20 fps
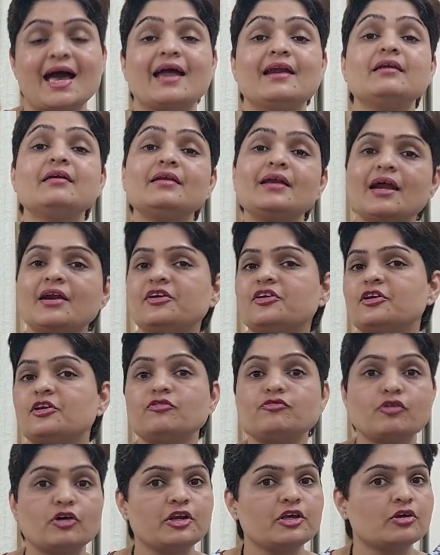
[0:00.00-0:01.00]
and her antral
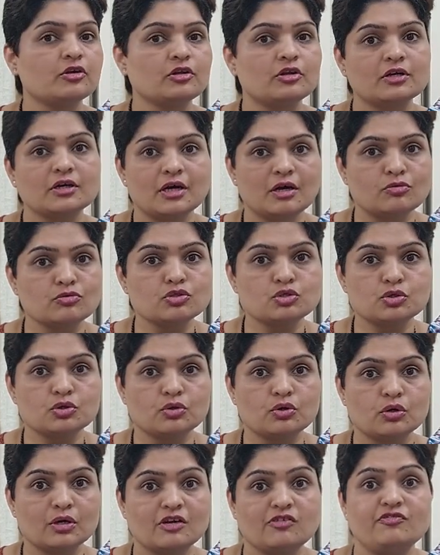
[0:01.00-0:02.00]
follicular count
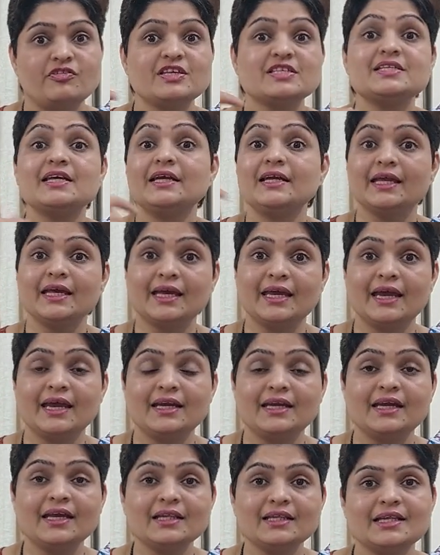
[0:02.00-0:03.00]
sonography is
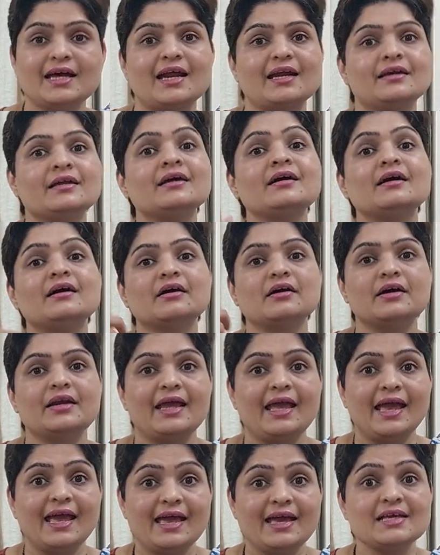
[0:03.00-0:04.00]
indicating that
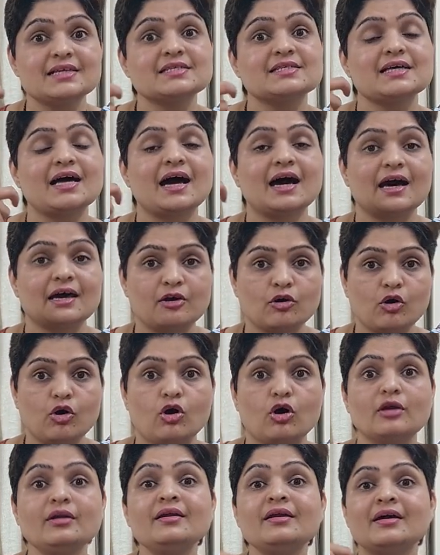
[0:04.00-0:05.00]
her eggs are
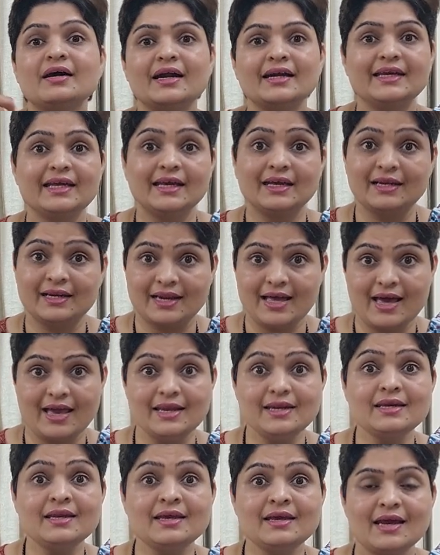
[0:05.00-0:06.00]
on a
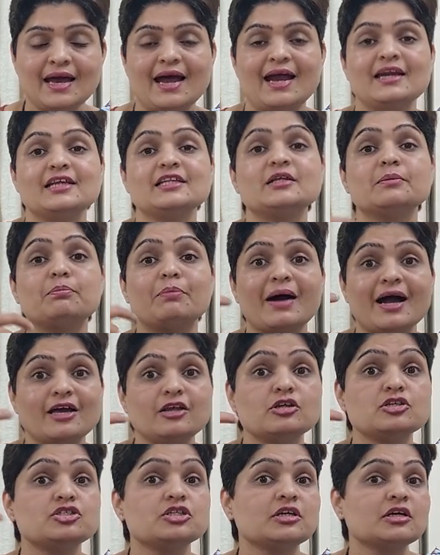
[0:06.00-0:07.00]
decline and the
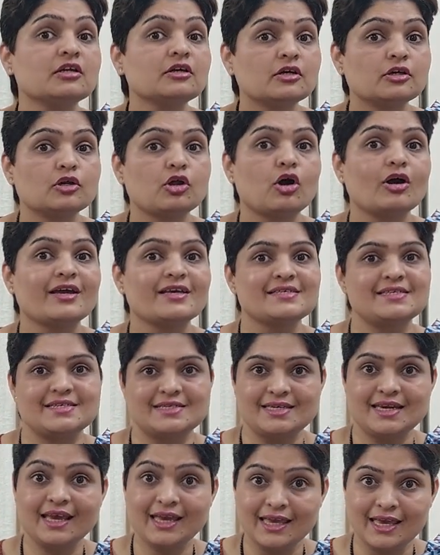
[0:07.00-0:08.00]
biological clock is
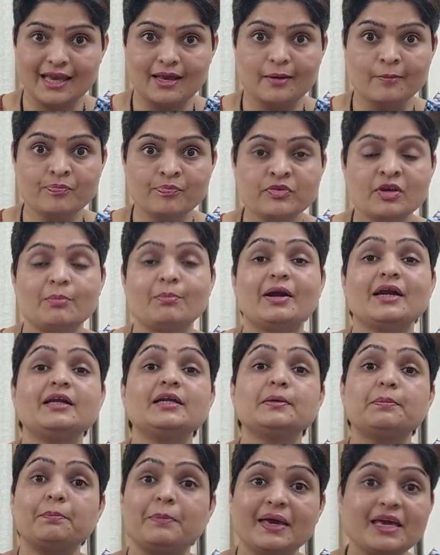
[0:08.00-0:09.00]
ticking. But
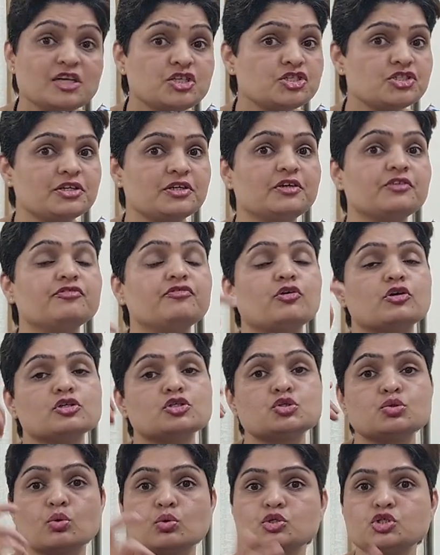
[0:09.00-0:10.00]
the patient, for
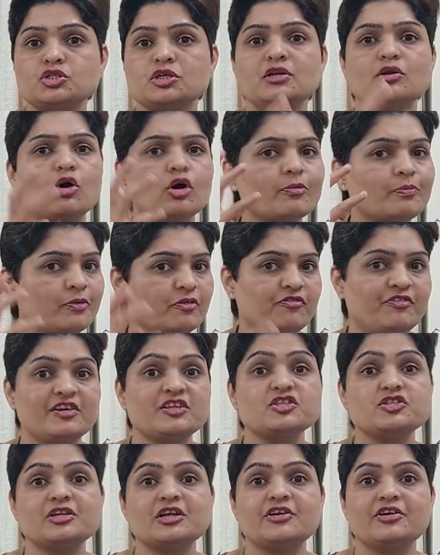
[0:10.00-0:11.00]
social or
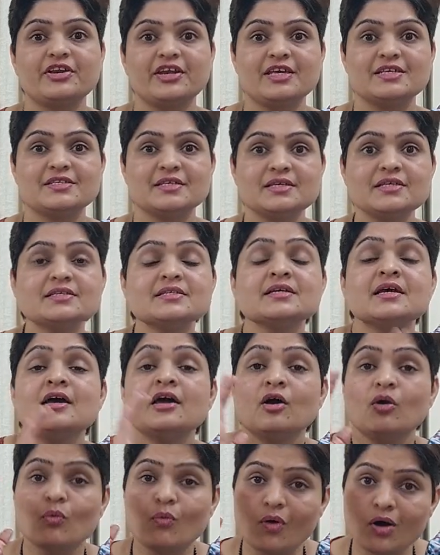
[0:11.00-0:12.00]
professional reasons,
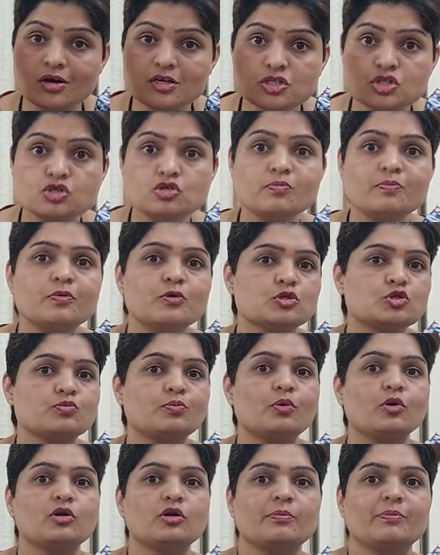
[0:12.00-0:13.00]
wants to
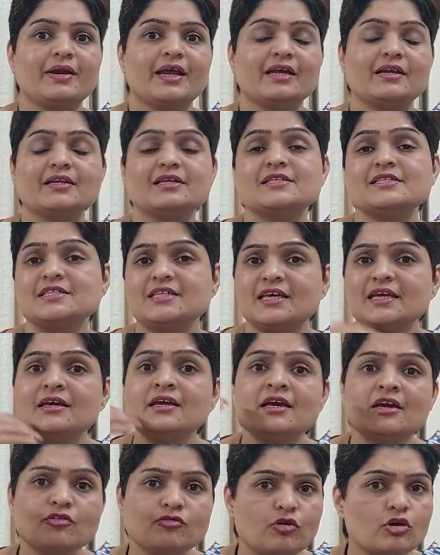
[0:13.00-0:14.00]
postpone a pregnancy
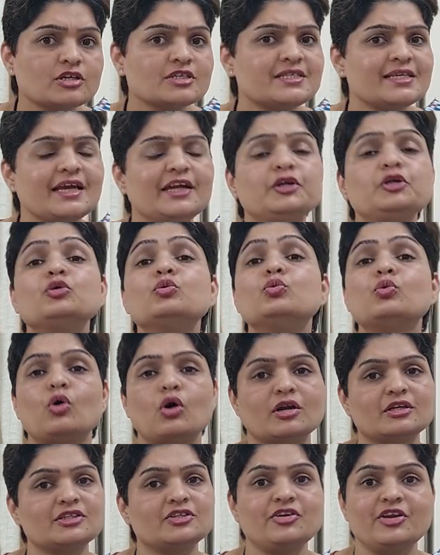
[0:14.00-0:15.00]
for say 2
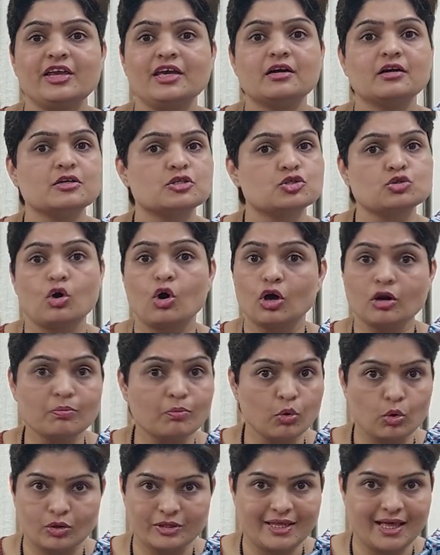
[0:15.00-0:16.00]
or 3 years or
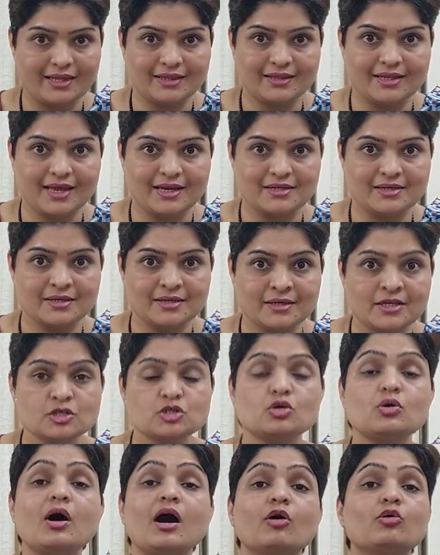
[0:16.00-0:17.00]
more than that.
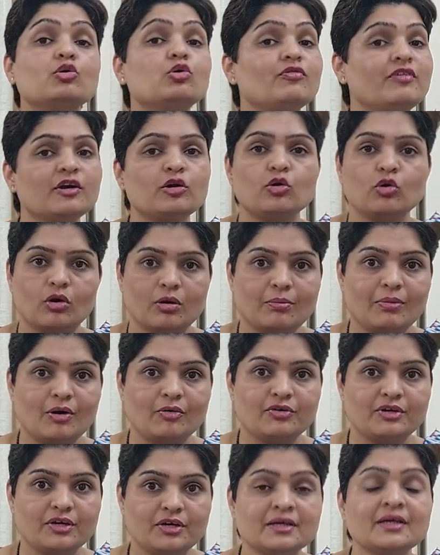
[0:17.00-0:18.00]
So how do we go
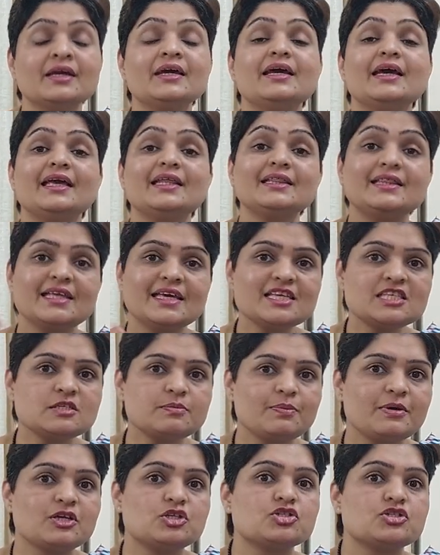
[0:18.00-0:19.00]
about it? In these
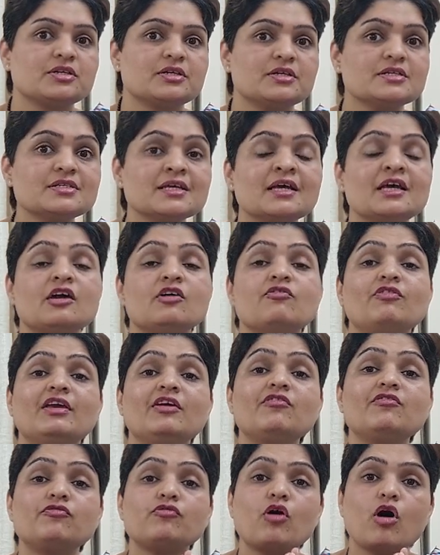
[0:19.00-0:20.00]
patients, we
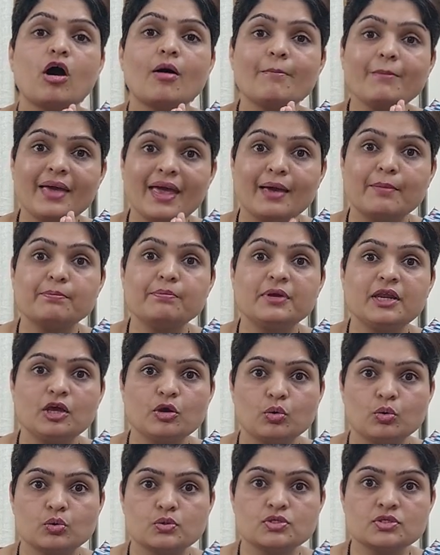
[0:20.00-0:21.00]
form
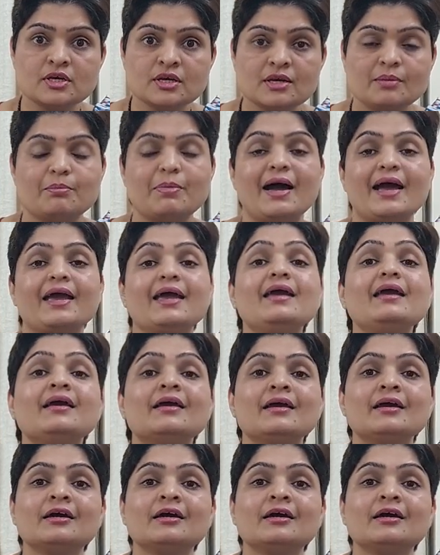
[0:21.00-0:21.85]
embryos by